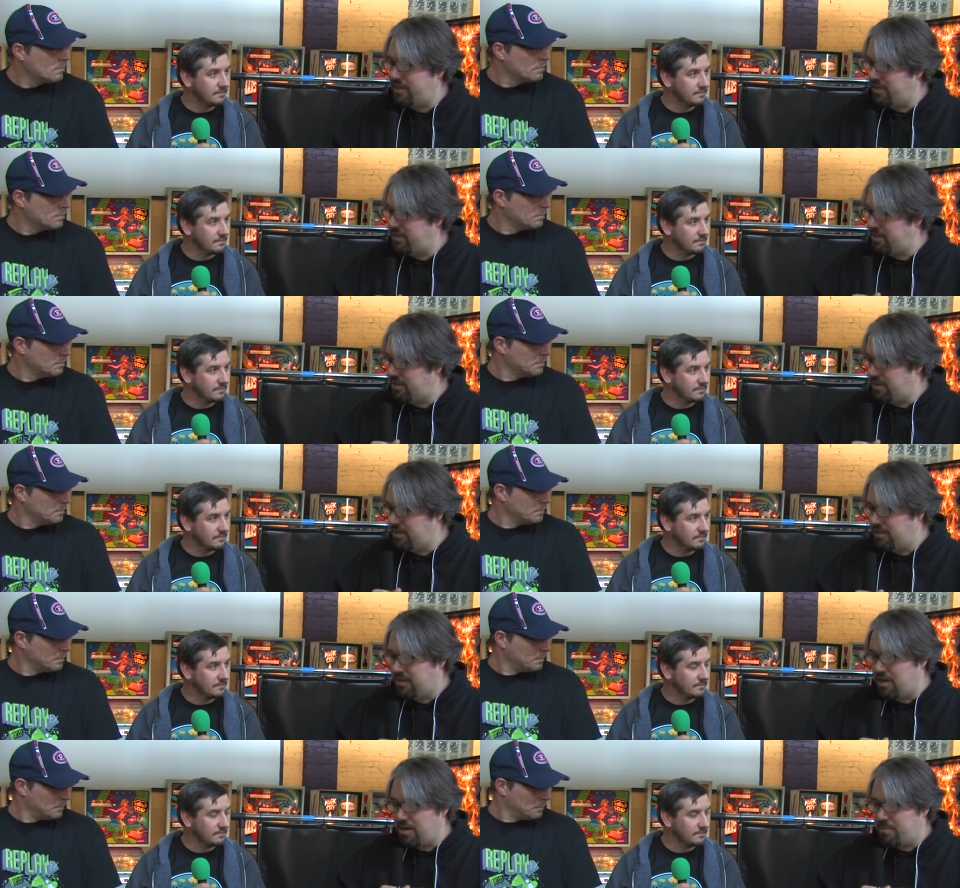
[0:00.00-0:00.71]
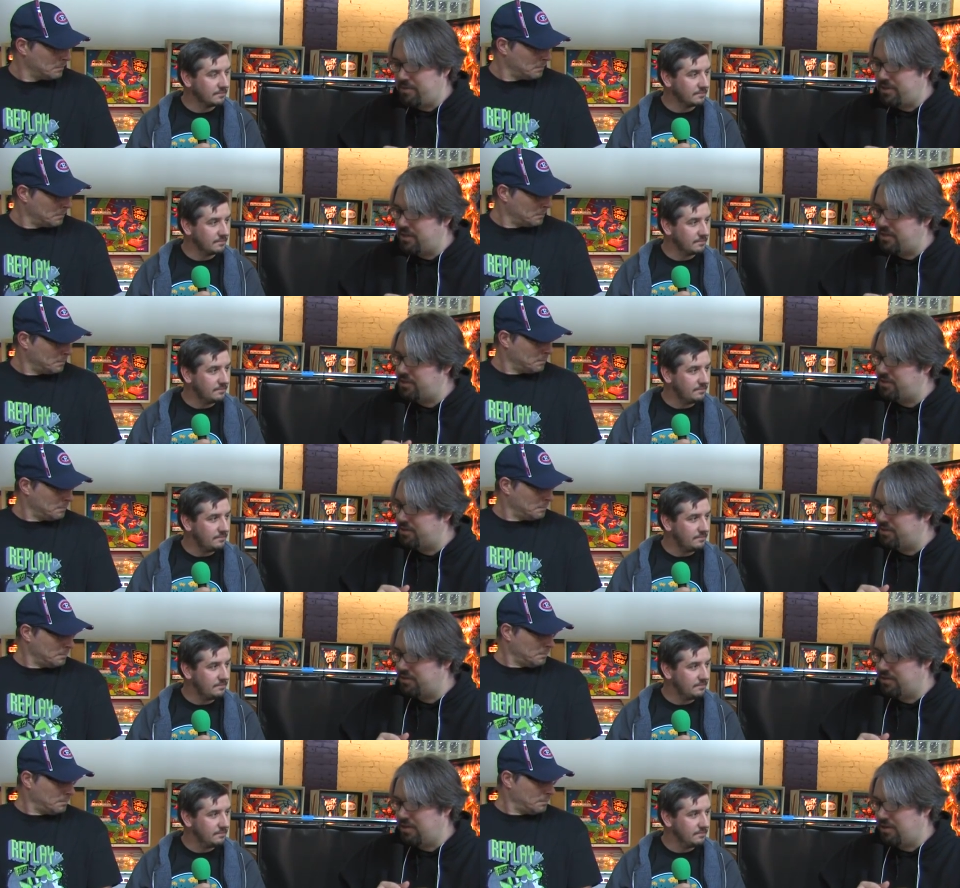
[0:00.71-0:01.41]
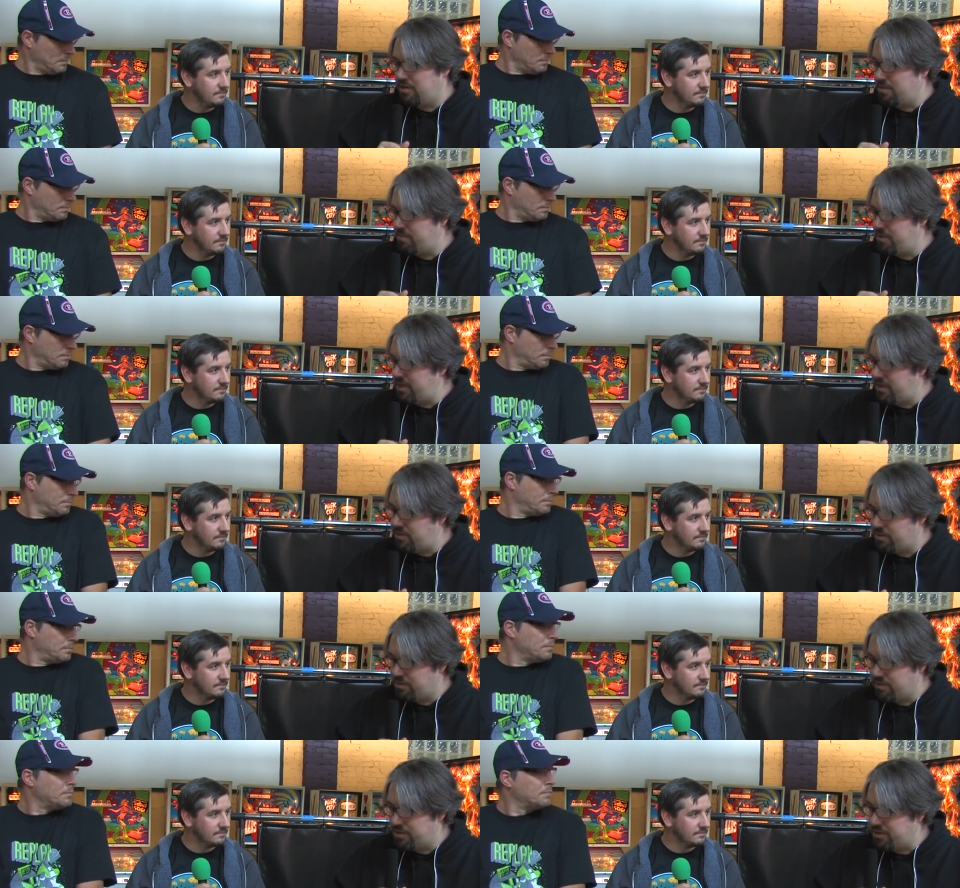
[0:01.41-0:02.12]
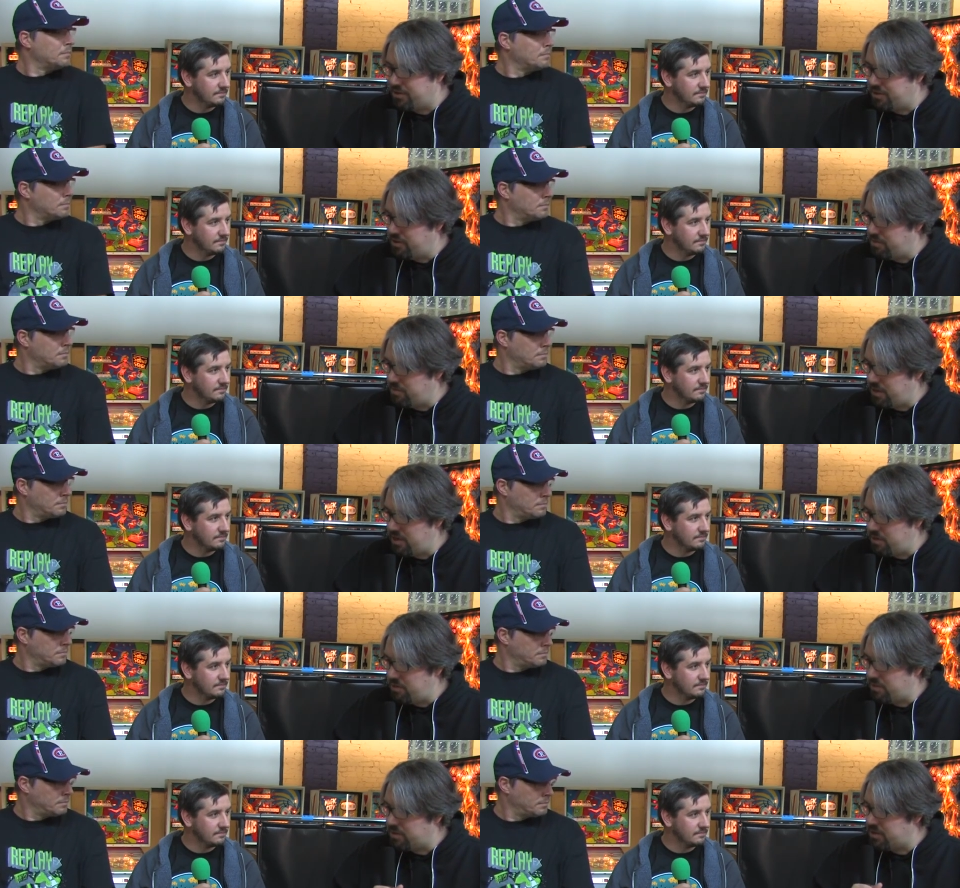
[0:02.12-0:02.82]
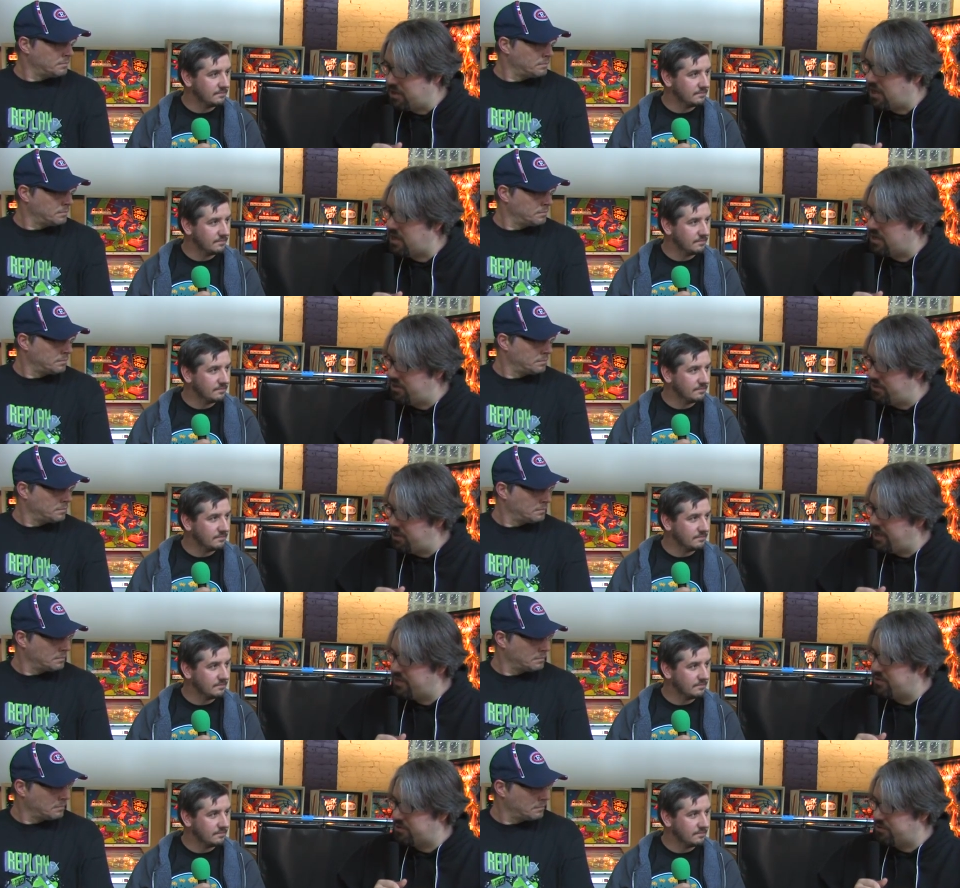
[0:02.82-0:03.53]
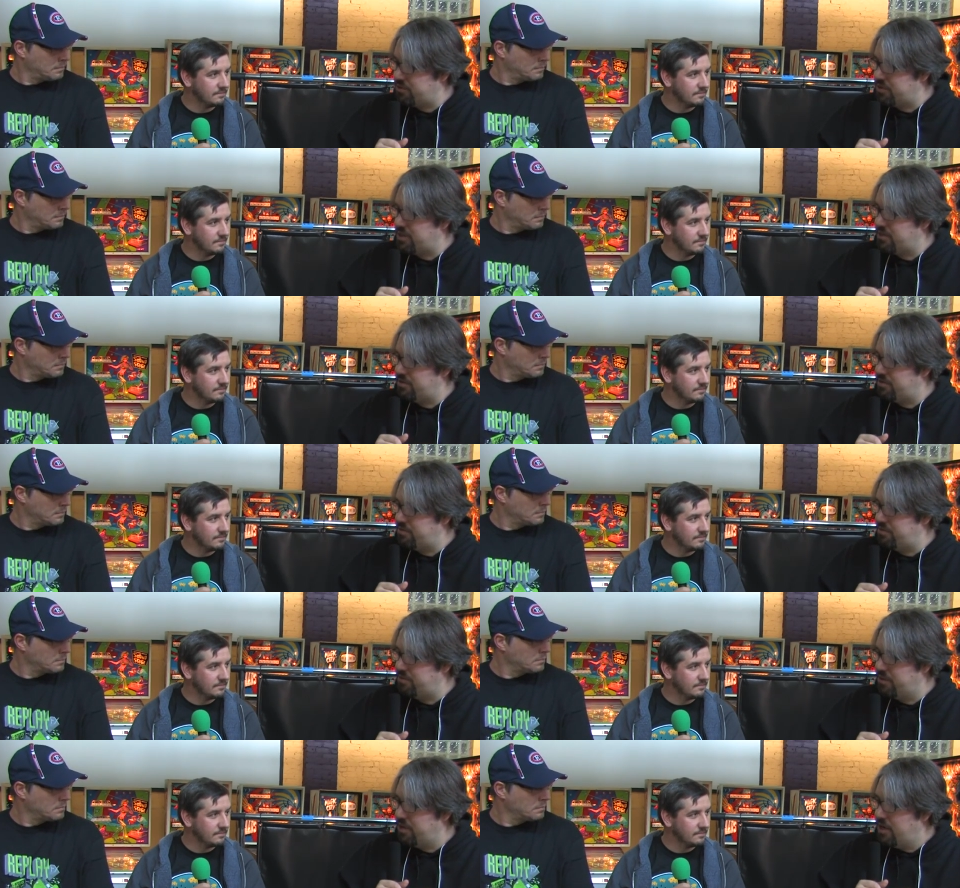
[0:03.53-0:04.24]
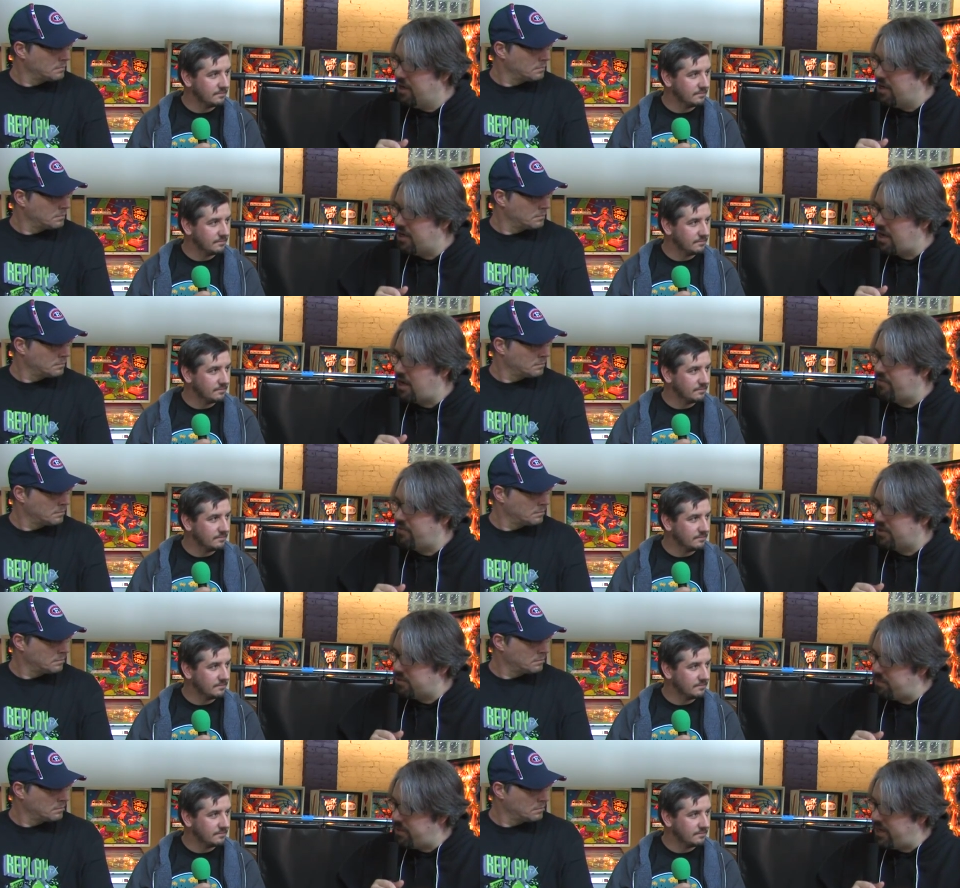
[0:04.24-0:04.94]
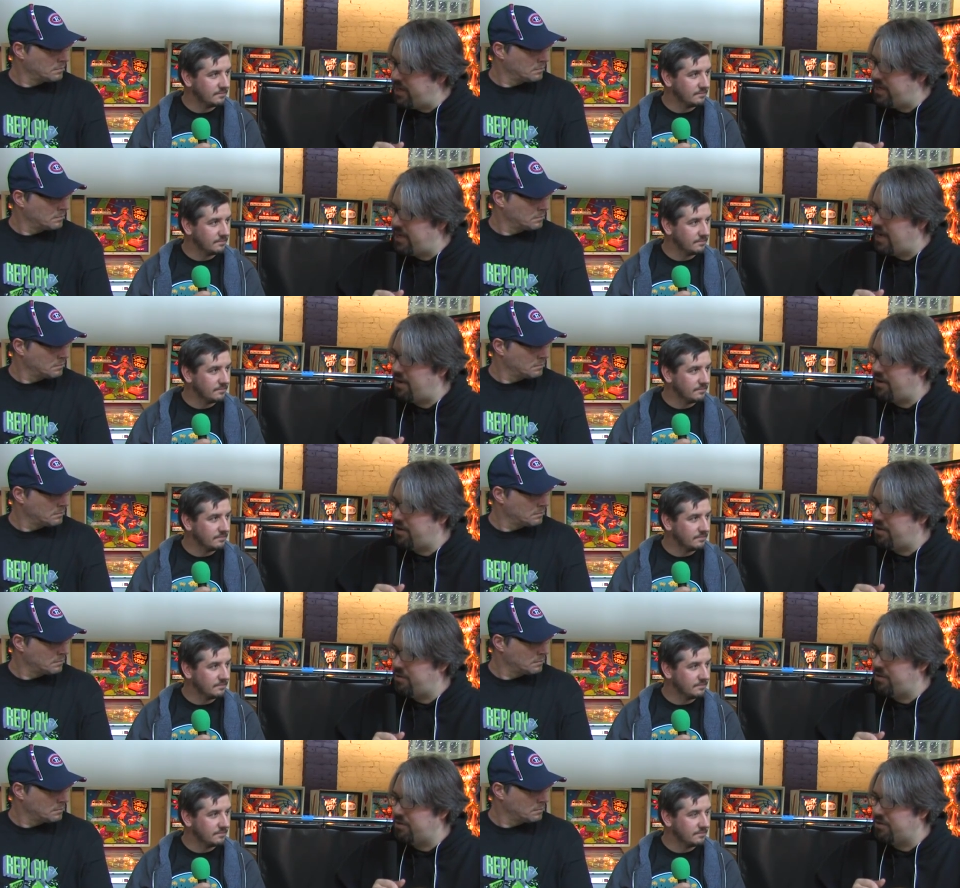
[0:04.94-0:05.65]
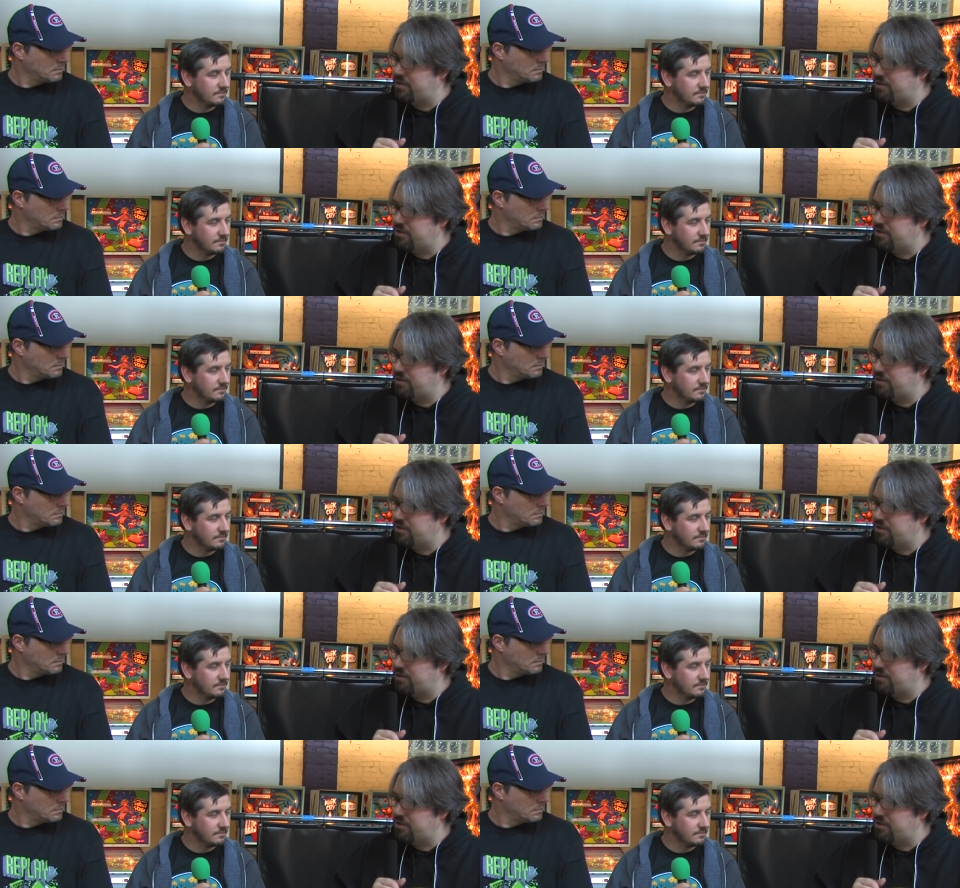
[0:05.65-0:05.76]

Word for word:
Speaker 1: in in the competitions are, are, the big cornerstone. But I know we are talking. You guys are looking to kind of expand out. I know you